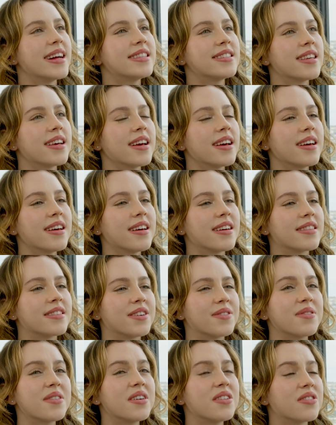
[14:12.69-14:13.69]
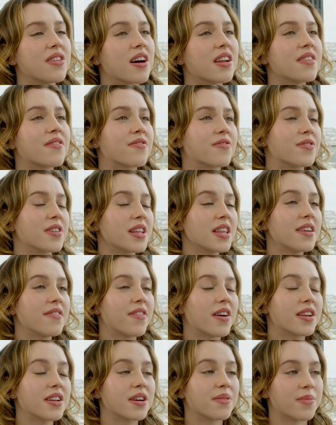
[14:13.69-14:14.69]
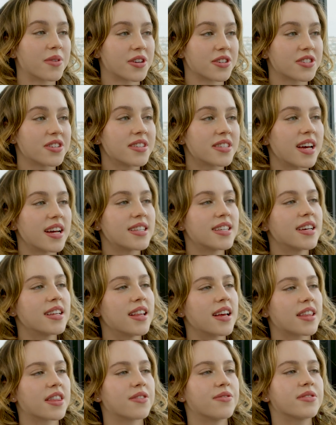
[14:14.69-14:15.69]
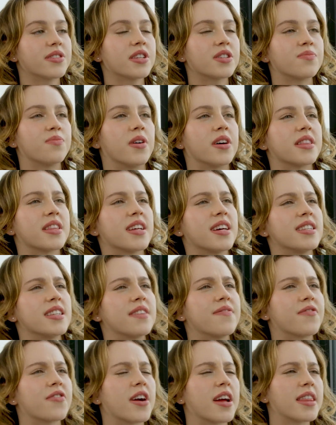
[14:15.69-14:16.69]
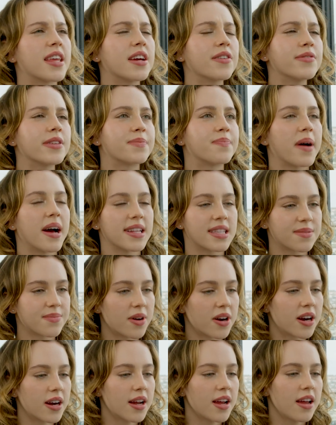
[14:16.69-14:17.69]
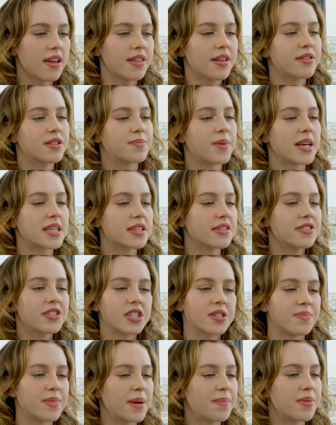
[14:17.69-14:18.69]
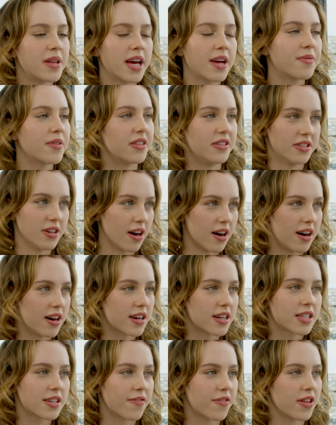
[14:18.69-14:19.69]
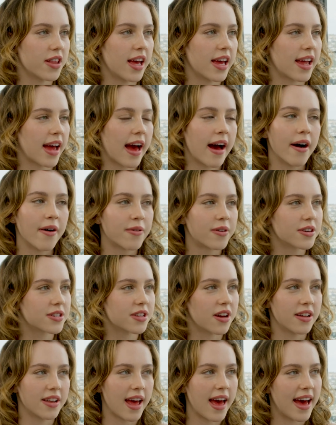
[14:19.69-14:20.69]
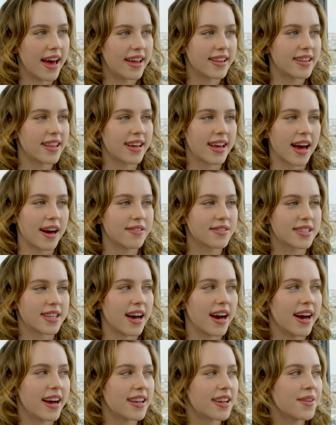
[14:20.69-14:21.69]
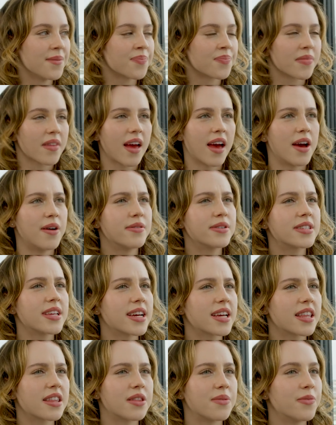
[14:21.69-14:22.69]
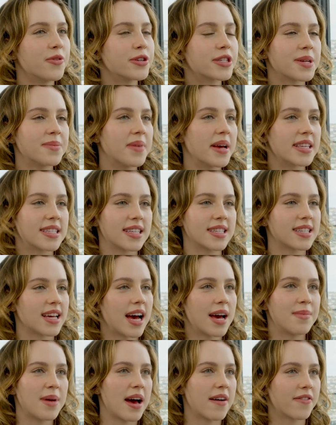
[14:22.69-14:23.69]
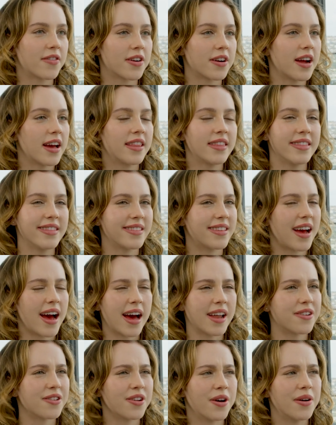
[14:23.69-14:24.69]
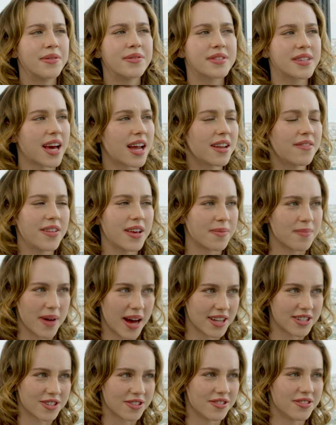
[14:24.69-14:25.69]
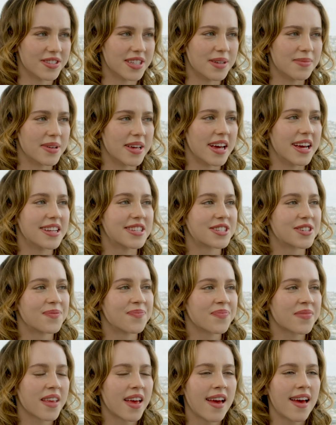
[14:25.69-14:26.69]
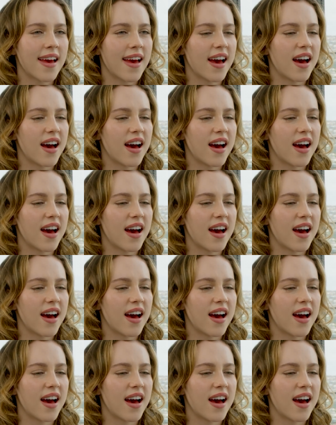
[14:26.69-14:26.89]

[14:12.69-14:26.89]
I'd say there were a lot of really fun commercials I did. Like there was this one that I did for, I think it was PetSmart, that was basically yeah. just me playing with dogs for like hours on end, like outside. It was like the most amazing time ever, and I don't know, it was kind of like magical, T B H. Yeah.